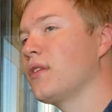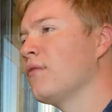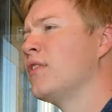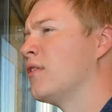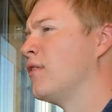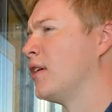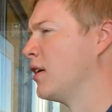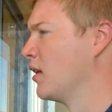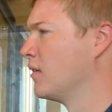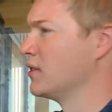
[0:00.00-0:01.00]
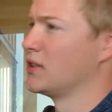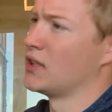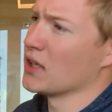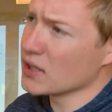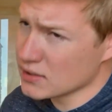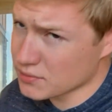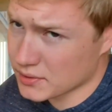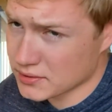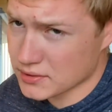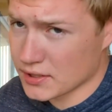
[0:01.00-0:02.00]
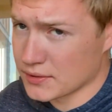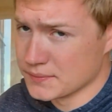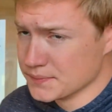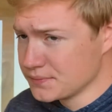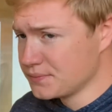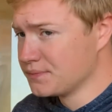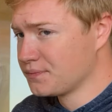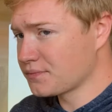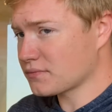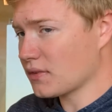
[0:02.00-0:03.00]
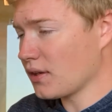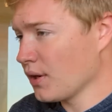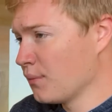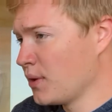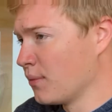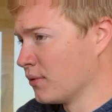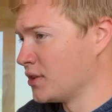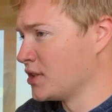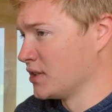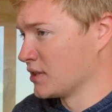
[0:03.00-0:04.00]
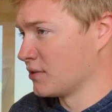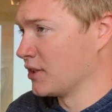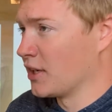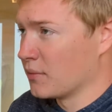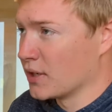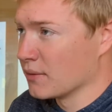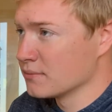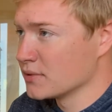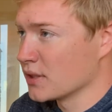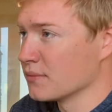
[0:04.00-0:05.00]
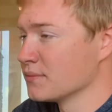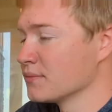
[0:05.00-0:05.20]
feel very alone and stuck in this world, so... People in Jesus really get me up, so